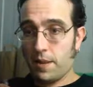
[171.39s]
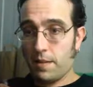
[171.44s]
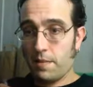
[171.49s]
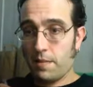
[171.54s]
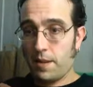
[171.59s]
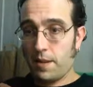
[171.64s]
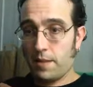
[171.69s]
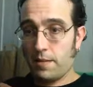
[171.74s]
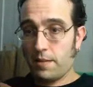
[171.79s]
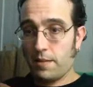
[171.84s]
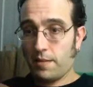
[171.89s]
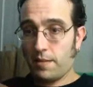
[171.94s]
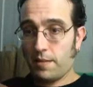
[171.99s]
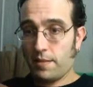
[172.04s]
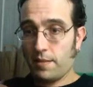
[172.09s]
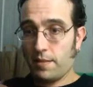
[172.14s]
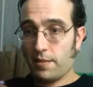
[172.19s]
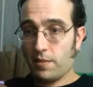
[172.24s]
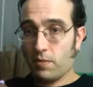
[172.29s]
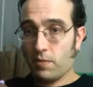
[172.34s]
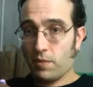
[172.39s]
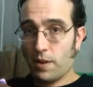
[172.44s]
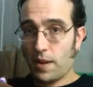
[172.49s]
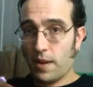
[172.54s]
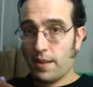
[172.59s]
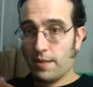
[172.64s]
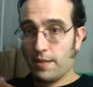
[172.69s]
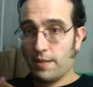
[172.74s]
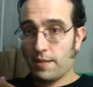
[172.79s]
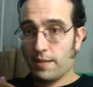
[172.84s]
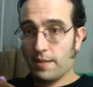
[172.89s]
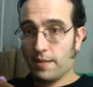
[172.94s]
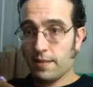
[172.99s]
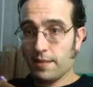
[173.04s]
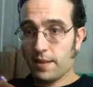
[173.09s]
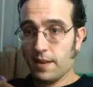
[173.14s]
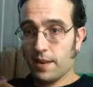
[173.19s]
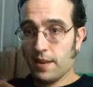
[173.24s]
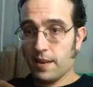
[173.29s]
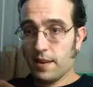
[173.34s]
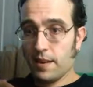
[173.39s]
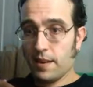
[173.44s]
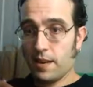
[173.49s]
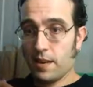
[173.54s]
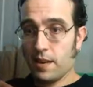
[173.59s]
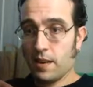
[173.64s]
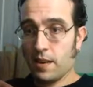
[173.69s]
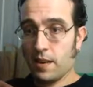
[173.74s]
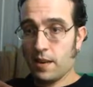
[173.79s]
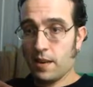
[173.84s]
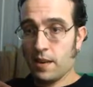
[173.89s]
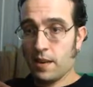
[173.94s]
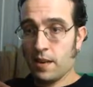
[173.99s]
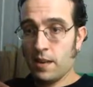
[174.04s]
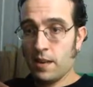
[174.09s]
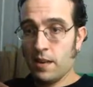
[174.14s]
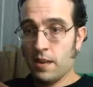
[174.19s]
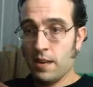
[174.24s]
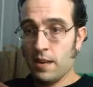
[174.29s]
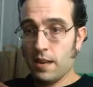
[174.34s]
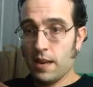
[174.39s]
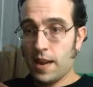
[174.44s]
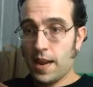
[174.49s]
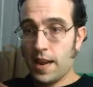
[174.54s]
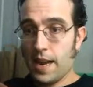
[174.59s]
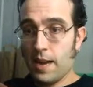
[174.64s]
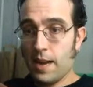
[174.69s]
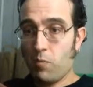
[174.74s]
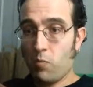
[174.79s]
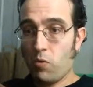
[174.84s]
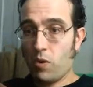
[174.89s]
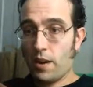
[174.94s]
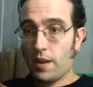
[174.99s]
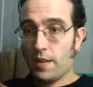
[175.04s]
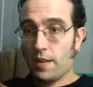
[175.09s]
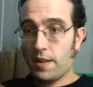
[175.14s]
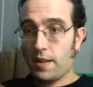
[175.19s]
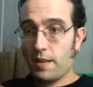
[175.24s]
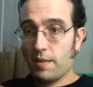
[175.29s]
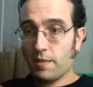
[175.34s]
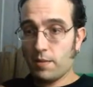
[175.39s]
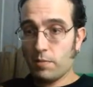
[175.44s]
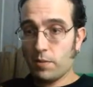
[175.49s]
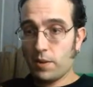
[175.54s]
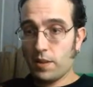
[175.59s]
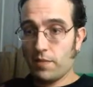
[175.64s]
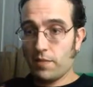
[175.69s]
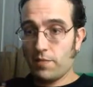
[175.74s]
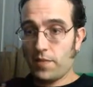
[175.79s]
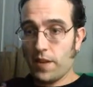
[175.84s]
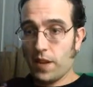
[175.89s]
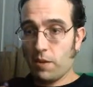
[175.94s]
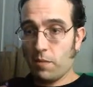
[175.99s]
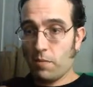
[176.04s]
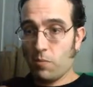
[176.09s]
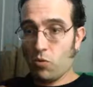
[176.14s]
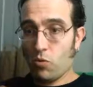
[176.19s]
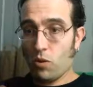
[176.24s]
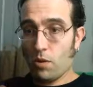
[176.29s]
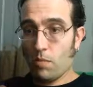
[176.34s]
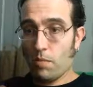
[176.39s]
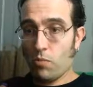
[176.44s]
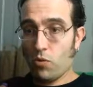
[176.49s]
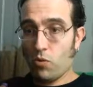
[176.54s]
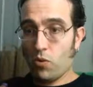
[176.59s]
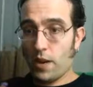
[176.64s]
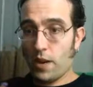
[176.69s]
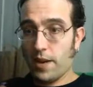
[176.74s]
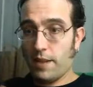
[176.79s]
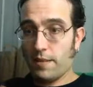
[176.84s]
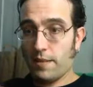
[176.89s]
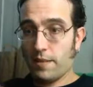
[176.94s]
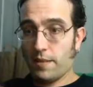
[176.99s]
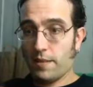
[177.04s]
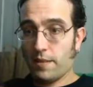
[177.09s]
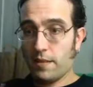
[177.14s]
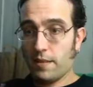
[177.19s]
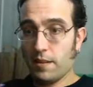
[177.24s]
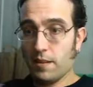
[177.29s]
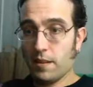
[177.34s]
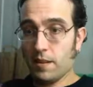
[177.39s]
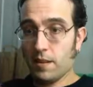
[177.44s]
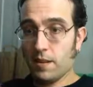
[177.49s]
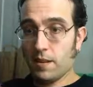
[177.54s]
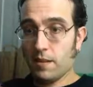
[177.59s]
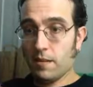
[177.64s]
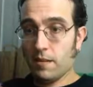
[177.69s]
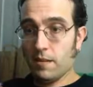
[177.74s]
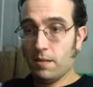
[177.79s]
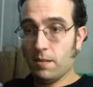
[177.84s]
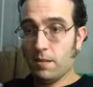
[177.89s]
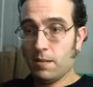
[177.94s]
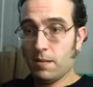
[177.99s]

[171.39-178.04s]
Maybe it's just the way it's designed. I have one of these, but it felt more moist, you know.